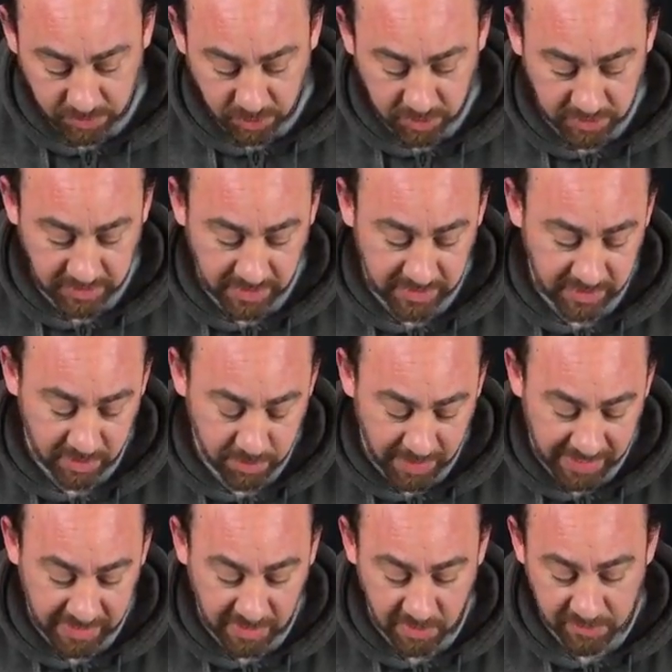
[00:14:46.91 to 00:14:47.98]
you can then go
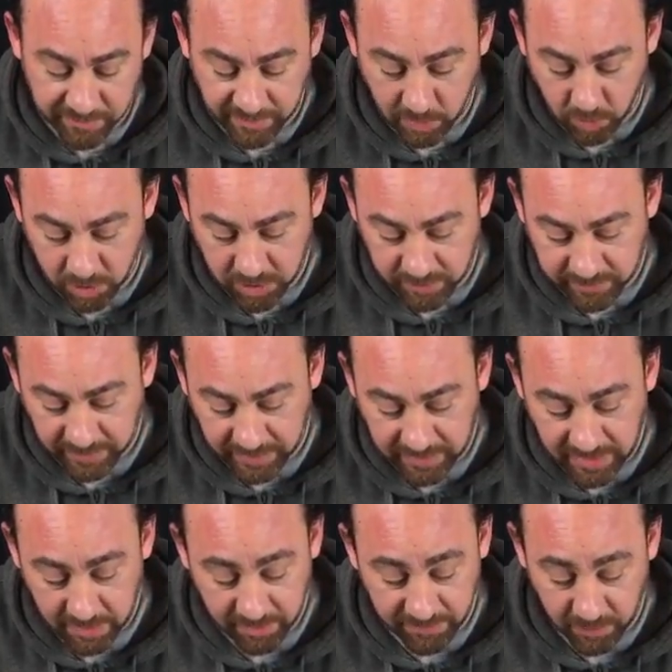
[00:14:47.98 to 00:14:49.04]
back over what you've done
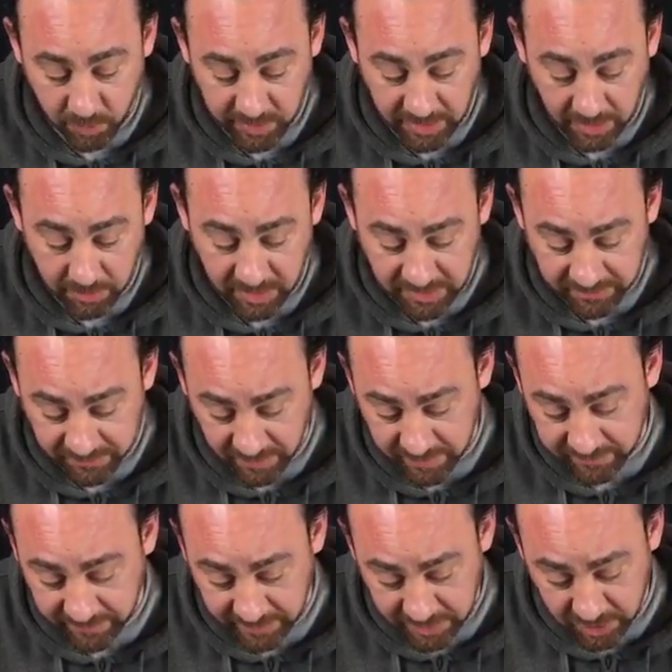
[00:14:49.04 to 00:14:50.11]
here before we go any
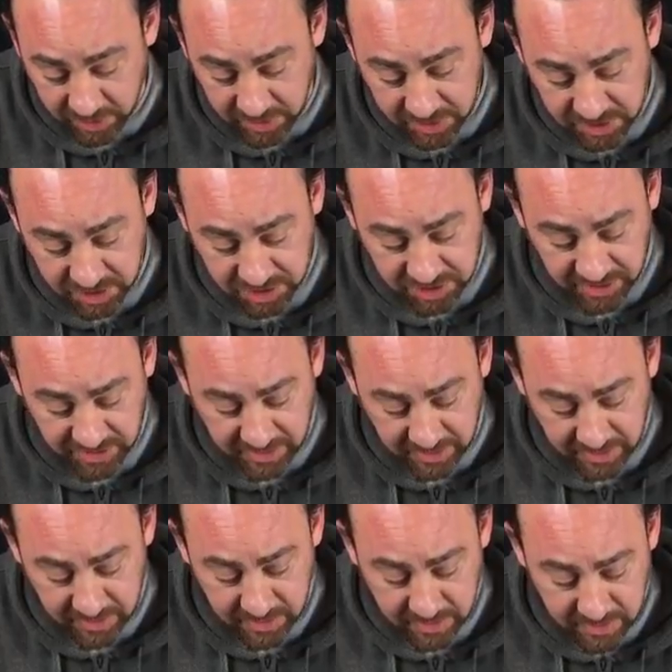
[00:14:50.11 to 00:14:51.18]
further, and you can just check
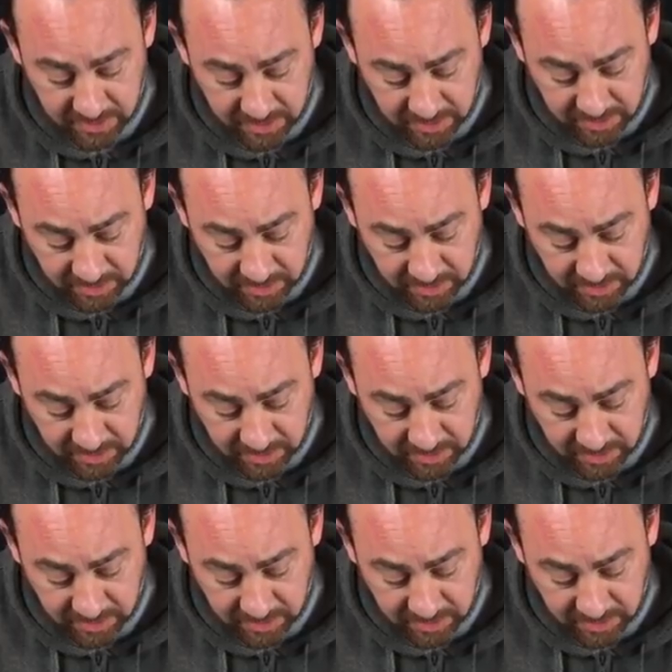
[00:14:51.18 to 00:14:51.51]
it and